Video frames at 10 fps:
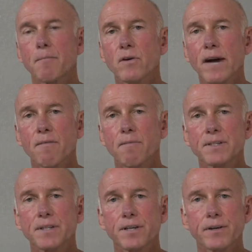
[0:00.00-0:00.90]
graft
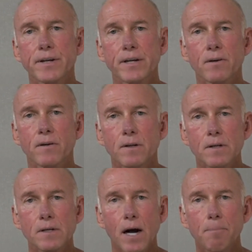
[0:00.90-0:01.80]
material
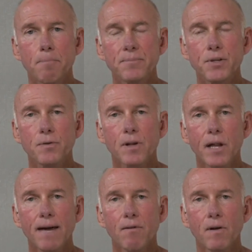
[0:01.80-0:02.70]
up to the
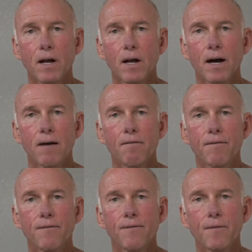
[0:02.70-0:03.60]
level
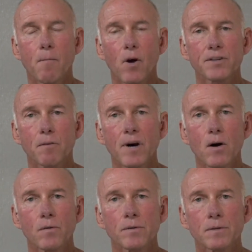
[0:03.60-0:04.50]
of the marginal
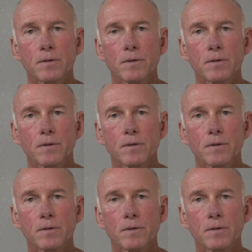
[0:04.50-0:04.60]
bone.